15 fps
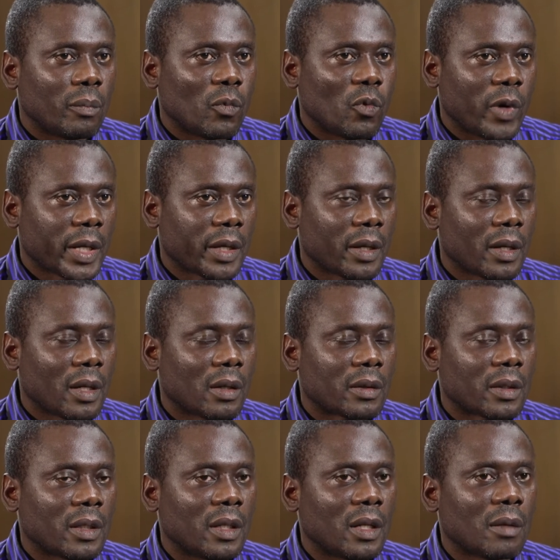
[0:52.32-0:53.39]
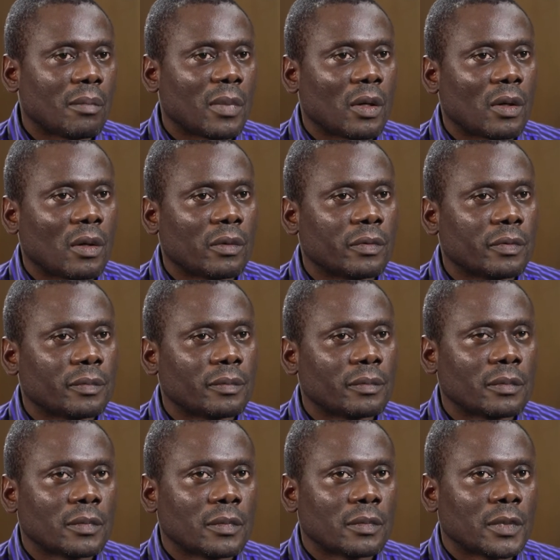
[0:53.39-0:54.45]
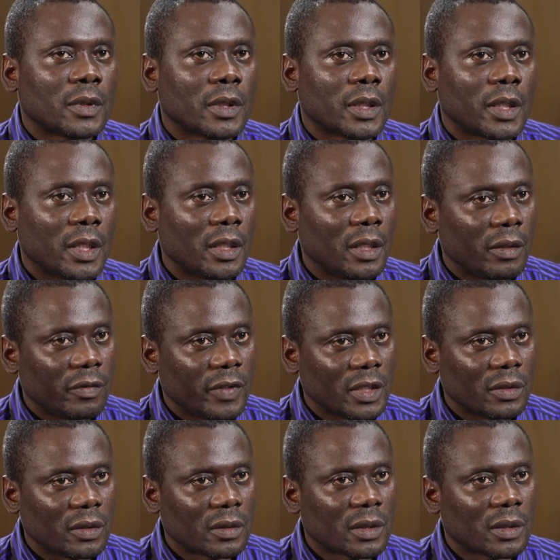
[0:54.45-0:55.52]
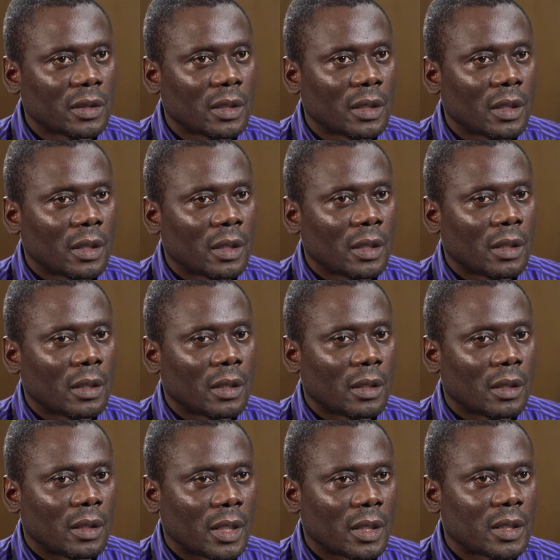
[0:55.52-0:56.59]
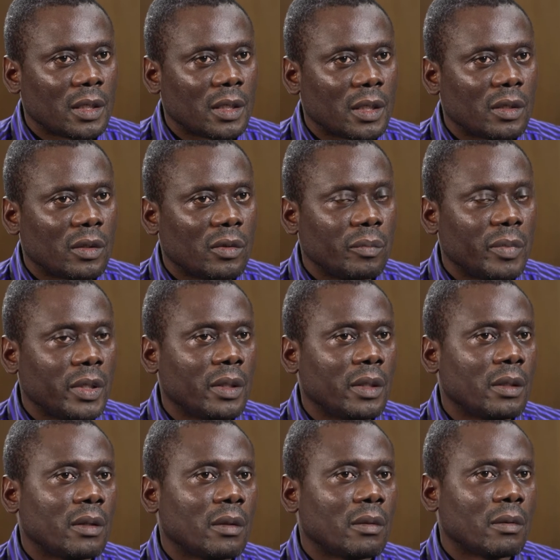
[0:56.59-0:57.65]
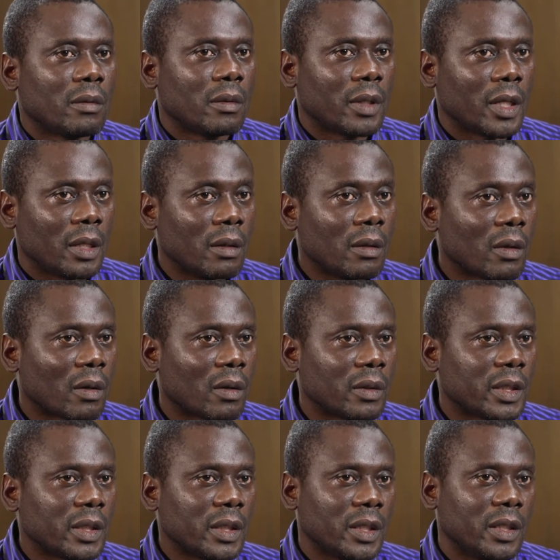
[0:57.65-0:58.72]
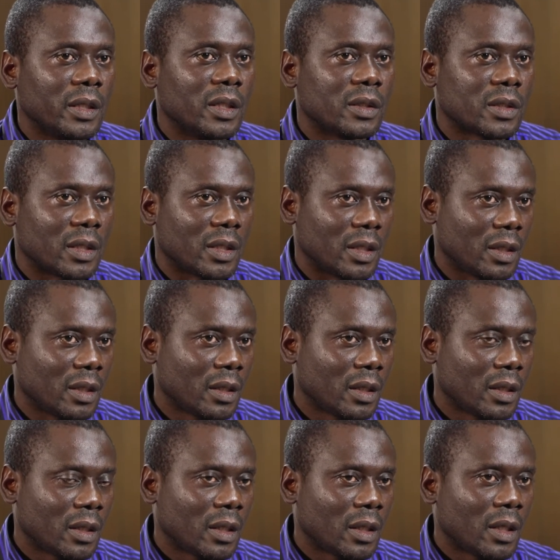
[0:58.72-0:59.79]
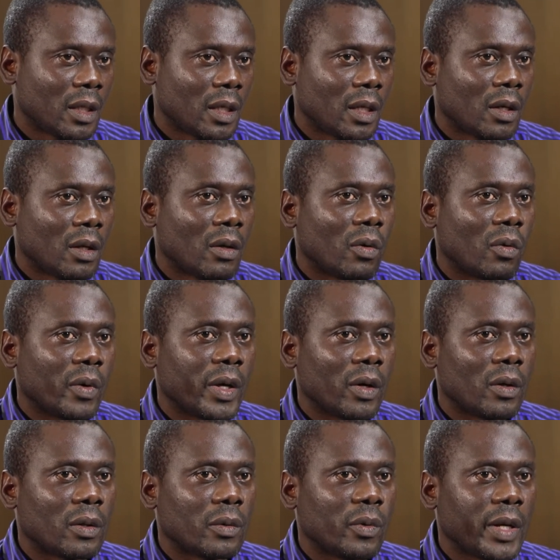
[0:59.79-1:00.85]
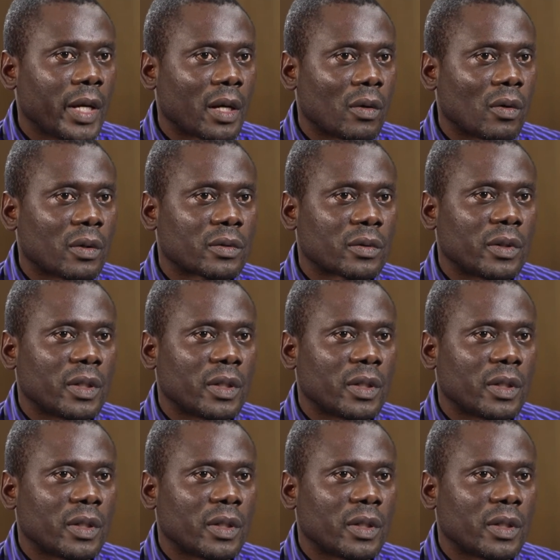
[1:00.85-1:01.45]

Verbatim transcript: working out the number of individuals that need to be enrolled in a study. We, all, we are also